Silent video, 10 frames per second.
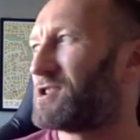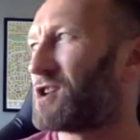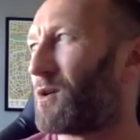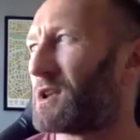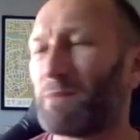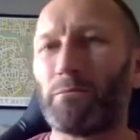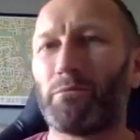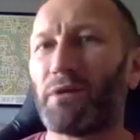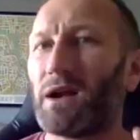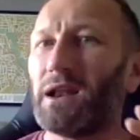show has been
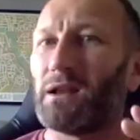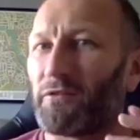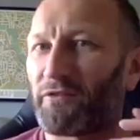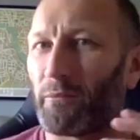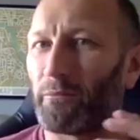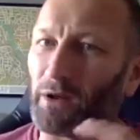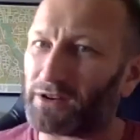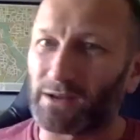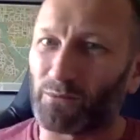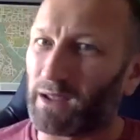brilliant for
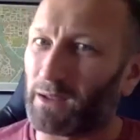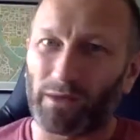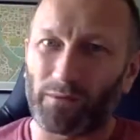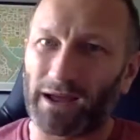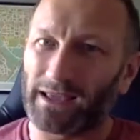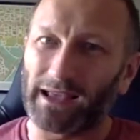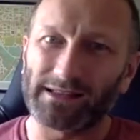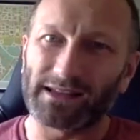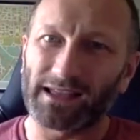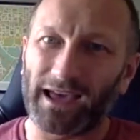bonding me with my kids
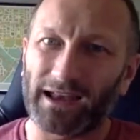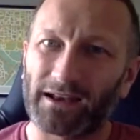again.